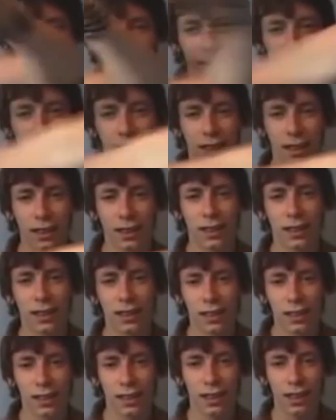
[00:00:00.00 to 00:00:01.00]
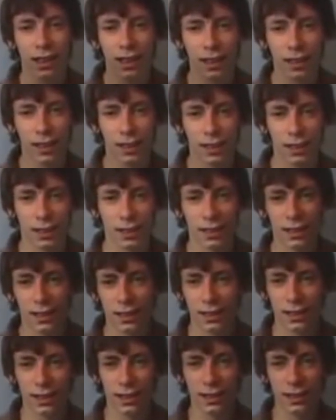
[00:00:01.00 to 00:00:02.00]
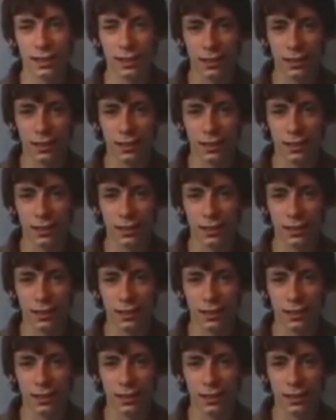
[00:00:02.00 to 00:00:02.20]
[no speech]